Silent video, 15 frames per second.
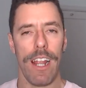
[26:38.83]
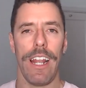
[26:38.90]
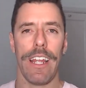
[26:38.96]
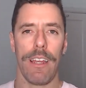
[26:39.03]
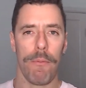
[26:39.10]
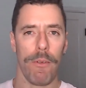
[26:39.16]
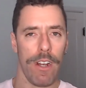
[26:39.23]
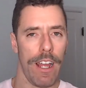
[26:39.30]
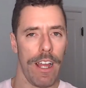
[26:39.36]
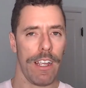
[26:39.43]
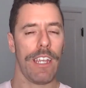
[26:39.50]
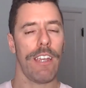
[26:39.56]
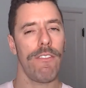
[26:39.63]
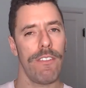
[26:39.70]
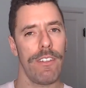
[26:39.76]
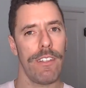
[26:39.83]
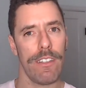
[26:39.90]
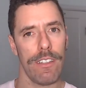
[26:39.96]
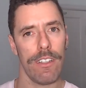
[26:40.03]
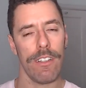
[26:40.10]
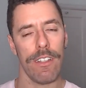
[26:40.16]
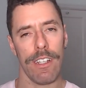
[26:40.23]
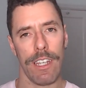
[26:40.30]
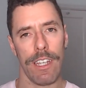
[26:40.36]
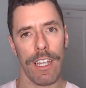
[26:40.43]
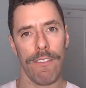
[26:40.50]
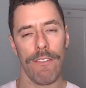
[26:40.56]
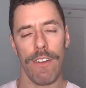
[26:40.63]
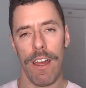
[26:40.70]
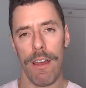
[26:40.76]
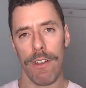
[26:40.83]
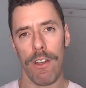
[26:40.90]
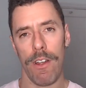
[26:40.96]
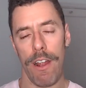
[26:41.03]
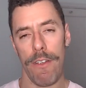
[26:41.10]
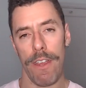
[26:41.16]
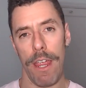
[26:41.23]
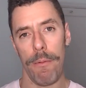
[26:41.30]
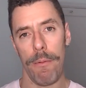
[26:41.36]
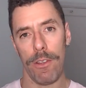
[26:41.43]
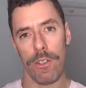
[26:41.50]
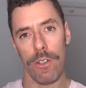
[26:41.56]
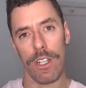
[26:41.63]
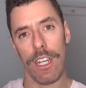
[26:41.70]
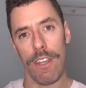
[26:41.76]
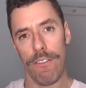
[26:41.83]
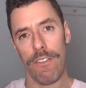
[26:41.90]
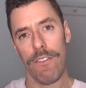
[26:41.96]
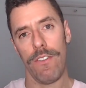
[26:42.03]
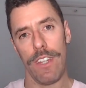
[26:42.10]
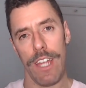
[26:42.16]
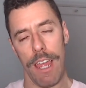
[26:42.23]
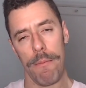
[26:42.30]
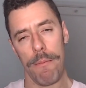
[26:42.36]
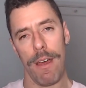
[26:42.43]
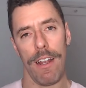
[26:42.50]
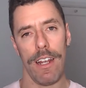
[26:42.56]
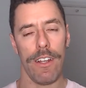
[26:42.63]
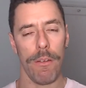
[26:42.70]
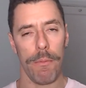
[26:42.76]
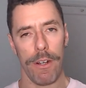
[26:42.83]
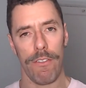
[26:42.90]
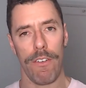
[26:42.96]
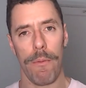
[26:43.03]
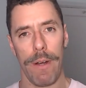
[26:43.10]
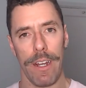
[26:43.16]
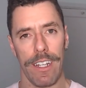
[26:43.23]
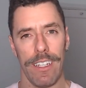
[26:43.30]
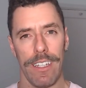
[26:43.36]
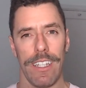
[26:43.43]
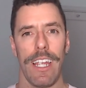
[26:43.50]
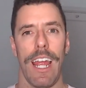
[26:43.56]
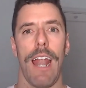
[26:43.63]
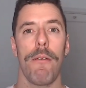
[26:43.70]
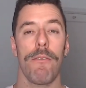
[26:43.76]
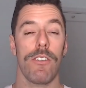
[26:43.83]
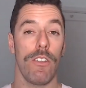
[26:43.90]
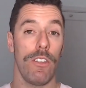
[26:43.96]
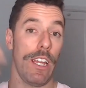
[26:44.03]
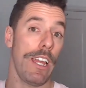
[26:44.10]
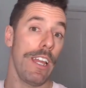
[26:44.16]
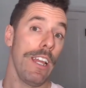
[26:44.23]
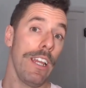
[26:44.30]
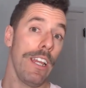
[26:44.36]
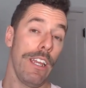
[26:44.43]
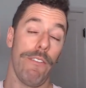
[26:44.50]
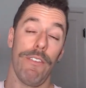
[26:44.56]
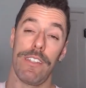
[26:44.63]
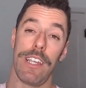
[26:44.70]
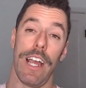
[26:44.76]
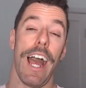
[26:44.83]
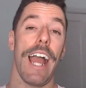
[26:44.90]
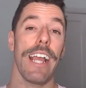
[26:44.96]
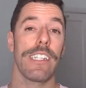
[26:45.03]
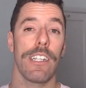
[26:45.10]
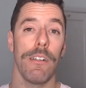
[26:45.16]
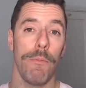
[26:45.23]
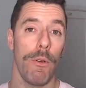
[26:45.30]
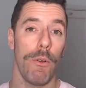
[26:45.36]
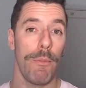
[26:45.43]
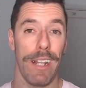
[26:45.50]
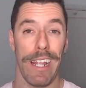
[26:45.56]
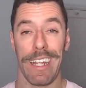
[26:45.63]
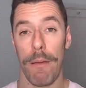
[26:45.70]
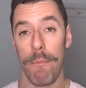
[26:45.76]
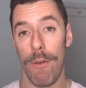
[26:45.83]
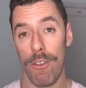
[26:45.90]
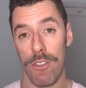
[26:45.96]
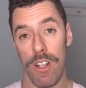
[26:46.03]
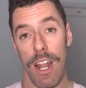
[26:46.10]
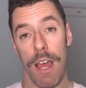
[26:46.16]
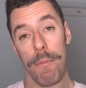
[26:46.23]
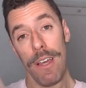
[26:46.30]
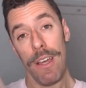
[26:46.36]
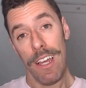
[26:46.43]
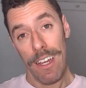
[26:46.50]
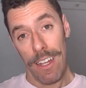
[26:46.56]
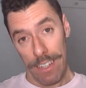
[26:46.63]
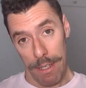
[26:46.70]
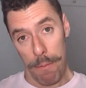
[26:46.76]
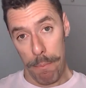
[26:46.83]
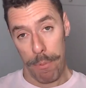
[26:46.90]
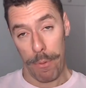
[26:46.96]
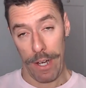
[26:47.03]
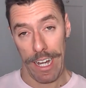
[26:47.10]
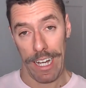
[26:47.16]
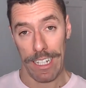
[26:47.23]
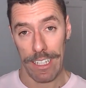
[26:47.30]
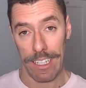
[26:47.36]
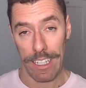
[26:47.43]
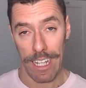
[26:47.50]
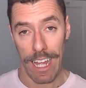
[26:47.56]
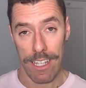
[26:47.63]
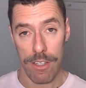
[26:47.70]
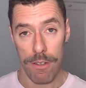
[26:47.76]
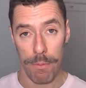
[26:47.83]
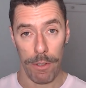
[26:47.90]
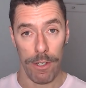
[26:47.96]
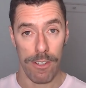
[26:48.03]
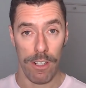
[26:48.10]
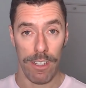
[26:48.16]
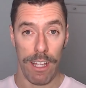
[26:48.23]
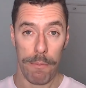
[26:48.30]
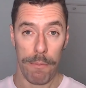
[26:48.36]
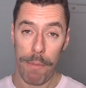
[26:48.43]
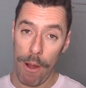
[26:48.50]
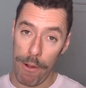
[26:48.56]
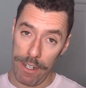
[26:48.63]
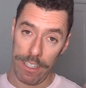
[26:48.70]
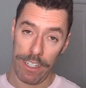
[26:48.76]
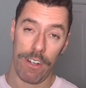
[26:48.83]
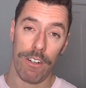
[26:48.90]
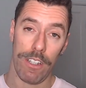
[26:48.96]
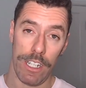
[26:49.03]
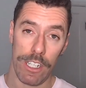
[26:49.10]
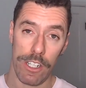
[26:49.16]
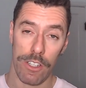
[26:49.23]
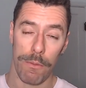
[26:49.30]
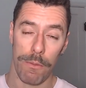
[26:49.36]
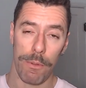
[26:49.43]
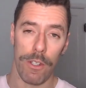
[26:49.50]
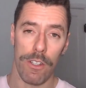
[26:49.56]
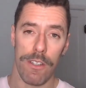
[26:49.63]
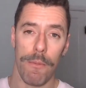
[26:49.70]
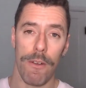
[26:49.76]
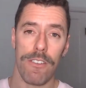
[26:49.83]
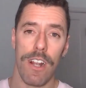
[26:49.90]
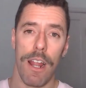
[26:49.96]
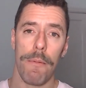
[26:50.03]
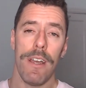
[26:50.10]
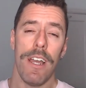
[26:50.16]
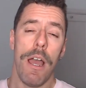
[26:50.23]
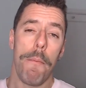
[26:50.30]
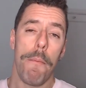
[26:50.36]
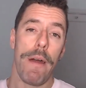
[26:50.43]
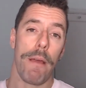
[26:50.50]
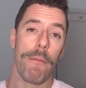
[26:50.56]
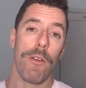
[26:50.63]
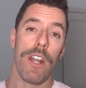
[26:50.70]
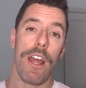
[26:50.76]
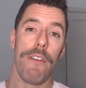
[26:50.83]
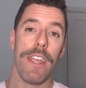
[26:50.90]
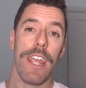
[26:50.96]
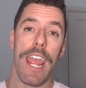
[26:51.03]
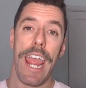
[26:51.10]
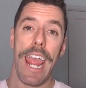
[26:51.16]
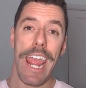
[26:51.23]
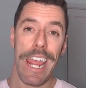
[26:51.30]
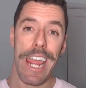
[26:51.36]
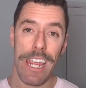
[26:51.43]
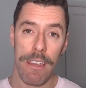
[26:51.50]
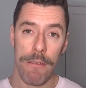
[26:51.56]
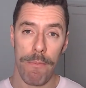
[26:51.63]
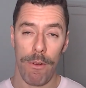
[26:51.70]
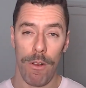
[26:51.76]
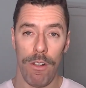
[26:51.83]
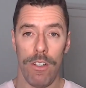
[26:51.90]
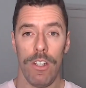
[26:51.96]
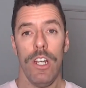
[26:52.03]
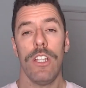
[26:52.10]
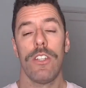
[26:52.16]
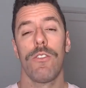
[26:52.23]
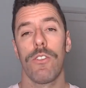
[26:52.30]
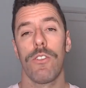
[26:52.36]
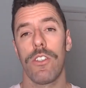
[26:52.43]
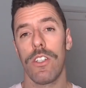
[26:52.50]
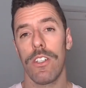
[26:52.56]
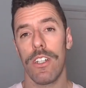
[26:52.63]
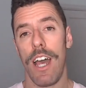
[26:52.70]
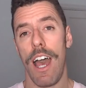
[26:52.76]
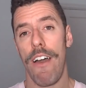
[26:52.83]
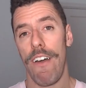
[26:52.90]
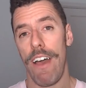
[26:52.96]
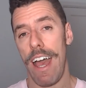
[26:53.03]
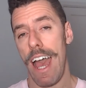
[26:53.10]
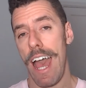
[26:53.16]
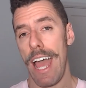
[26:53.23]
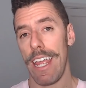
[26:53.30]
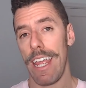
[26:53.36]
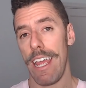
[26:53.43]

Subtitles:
Like I'm gonna gonna be able to give them a little bit of a break in the arms on the, if it's a high skill movement like a muscle up, the brain that has to produce all that power and the coordination to produce the muscle up, but I'm gonna be able to still have a high